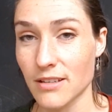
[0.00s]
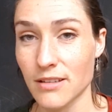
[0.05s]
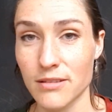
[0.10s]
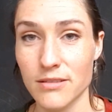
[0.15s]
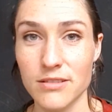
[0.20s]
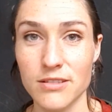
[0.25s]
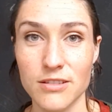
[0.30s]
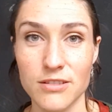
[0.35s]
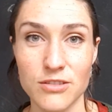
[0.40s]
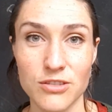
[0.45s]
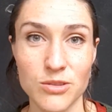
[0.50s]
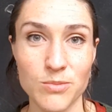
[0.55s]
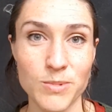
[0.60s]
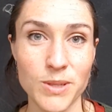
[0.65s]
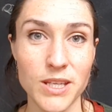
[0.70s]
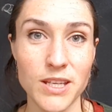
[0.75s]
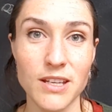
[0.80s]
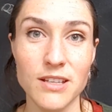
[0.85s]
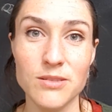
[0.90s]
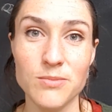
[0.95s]
so to
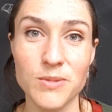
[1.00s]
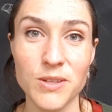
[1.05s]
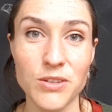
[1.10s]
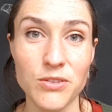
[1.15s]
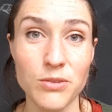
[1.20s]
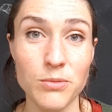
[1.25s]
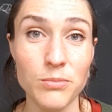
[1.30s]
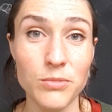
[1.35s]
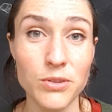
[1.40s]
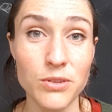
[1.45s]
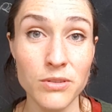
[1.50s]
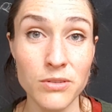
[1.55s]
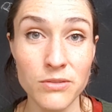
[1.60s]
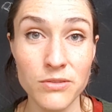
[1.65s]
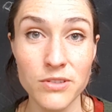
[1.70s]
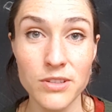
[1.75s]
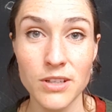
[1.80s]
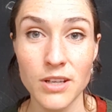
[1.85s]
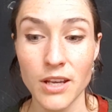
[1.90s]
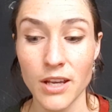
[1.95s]
speak, has been
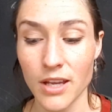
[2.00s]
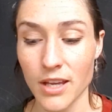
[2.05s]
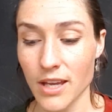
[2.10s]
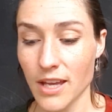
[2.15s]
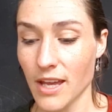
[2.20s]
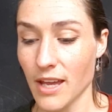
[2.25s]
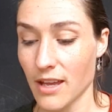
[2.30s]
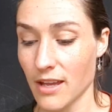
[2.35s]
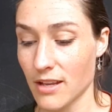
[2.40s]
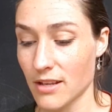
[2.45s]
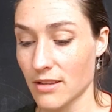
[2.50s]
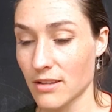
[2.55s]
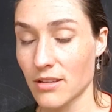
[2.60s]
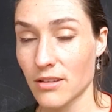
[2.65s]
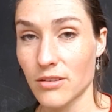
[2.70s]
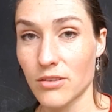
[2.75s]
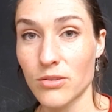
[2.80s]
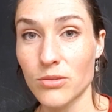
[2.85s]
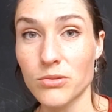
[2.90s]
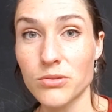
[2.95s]
removed and
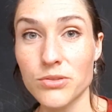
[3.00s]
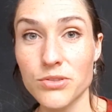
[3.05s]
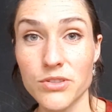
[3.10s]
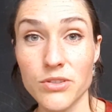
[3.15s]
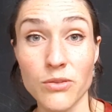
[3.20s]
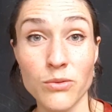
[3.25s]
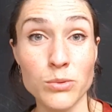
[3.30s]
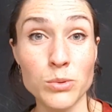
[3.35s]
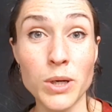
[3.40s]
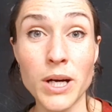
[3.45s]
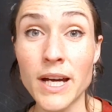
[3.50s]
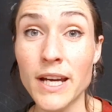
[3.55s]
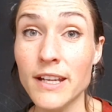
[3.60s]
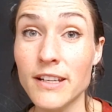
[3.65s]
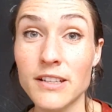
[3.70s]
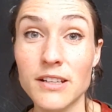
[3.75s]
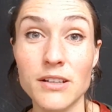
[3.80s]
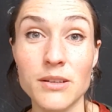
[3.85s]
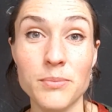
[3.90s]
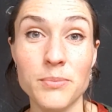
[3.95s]
the doors are
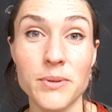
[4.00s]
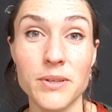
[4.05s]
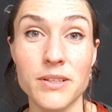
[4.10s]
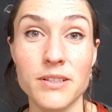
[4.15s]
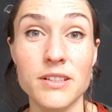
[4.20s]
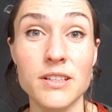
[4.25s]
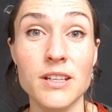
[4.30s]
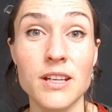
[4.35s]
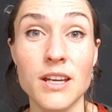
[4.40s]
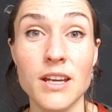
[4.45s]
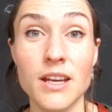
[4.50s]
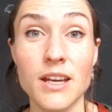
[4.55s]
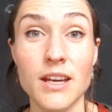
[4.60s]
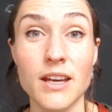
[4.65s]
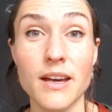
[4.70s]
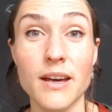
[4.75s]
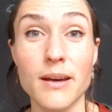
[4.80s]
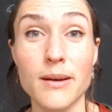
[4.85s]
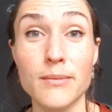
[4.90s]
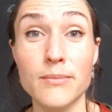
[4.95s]
wide open.
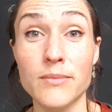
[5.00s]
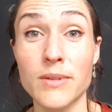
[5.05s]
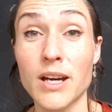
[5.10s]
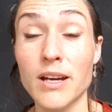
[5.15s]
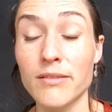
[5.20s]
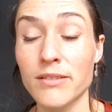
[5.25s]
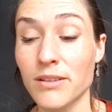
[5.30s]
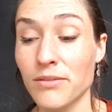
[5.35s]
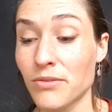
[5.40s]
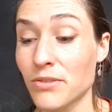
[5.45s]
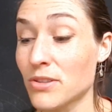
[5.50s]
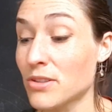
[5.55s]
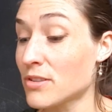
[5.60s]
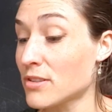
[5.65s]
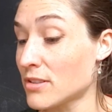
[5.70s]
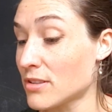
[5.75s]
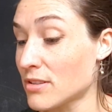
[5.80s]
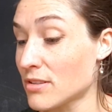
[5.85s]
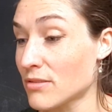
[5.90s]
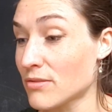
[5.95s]
I've even
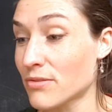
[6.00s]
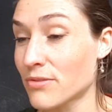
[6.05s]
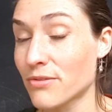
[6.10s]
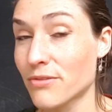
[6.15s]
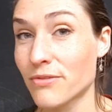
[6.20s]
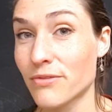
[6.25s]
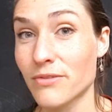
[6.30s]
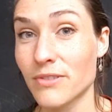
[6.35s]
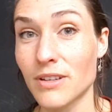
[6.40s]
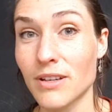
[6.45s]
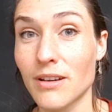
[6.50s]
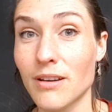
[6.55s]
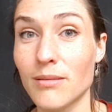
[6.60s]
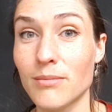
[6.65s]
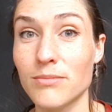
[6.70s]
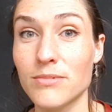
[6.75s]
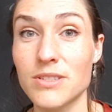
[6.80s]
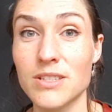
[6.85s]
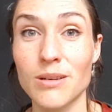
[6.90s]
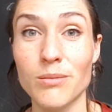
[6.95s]
heard of
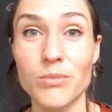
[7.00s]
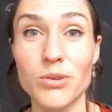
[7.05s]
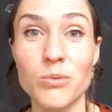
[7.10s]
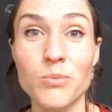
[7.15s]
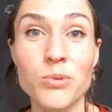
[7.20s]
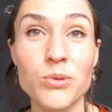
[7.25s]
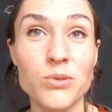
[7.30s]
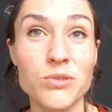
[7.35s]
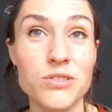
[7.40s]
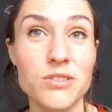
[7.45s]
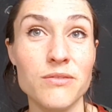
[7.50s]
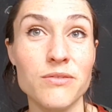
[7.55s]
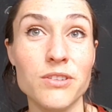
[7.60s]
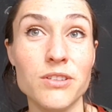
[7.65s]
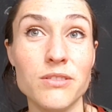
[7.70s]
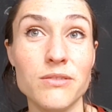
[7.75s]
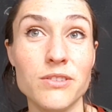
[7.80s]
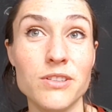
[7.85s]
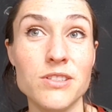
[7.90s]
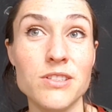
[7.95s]
some reports of
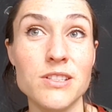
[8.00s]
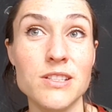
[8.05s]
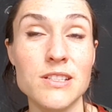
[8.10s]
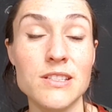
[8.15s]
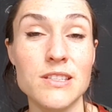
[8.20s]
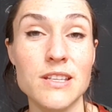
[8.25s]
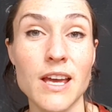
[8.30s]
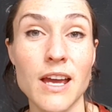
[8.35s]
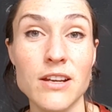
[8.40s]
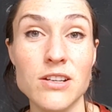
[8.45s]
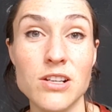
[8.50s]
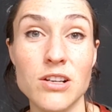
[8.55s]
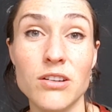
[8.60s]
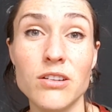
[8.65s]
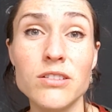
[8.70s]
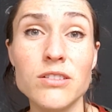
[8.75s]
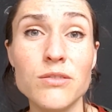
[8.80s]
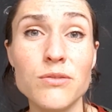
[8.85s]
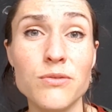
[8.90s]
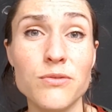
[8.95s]
universities actually
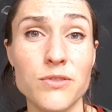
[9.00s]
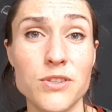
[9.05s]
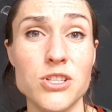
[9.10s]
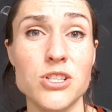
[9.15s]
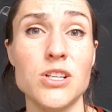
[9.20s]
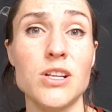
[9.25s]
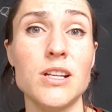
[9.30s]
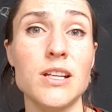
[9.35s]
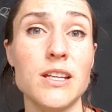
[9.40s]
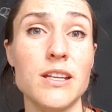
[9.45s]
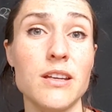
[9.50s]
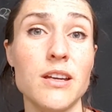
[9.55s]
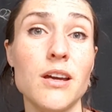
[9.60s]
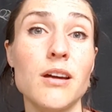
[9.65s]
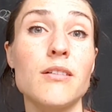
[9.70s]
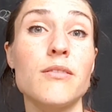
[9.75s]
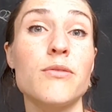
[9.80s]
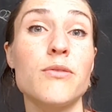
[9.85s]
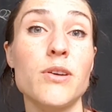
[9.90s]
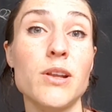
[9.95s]
artificially
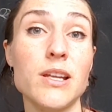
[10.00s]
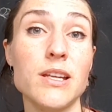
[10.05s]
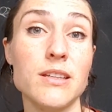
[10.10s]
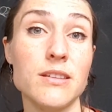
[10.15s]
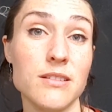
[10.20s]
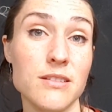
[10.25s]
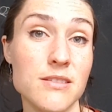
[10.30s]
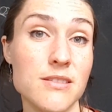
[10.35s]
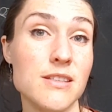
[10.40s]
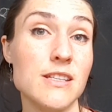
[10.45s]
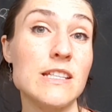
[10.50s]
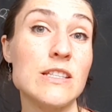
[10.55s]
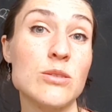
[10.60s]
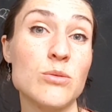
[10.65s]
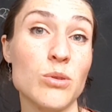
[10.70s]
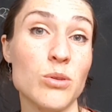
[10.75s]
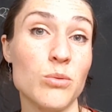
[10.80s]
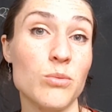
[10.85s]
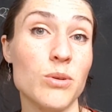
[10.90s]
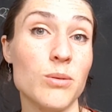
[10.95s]
filling the seats
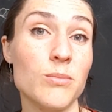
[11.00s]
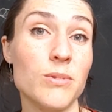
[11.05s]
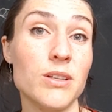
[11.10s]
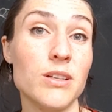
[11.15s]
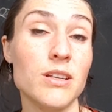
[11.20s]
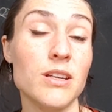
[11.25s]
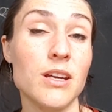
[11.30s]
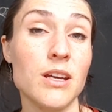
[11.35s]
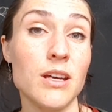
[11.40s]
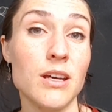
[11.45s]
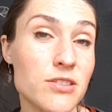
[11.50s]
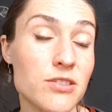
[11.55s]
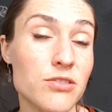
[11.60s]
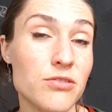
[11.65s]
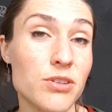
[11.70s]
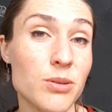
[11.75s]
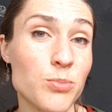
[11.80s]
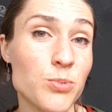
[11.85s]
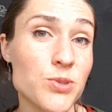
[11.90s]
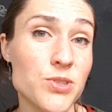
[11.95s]
with women
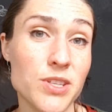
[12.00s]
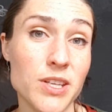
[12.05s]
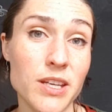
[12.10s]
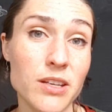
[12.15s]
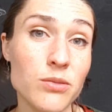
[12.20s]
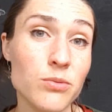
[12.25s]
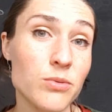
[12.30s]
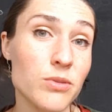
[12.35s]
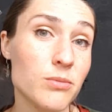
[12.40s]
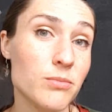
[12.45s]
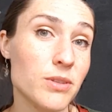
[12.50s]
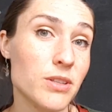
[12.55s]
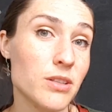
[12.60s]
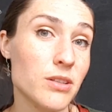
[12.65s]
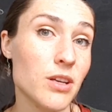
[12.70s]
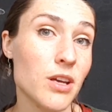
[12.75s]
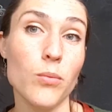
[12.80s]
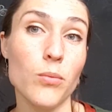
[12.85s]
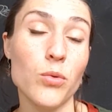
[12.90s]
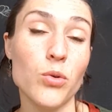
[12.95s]
to represent
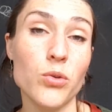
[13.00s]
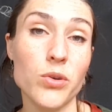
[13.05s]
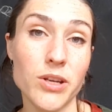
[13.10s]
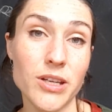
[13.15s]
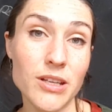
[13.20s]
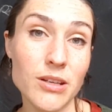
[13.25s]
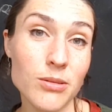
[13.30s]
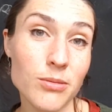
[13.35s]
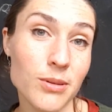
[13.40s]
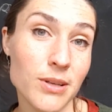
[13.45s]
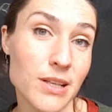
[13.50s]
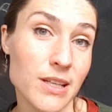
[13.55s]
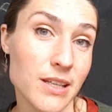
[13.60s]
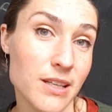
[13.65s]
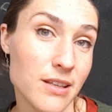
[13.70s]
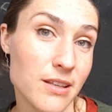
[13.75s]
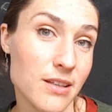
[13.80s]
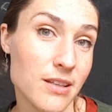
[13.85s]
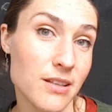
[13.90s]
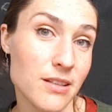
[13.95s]
women more
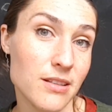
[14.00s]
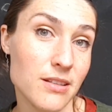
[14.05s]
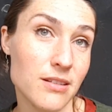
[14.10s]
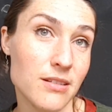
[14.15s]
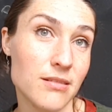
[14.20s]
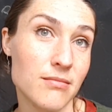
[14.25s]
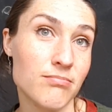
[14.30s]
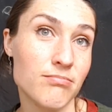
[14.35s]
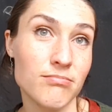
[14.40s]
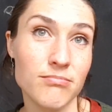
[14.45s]
equally in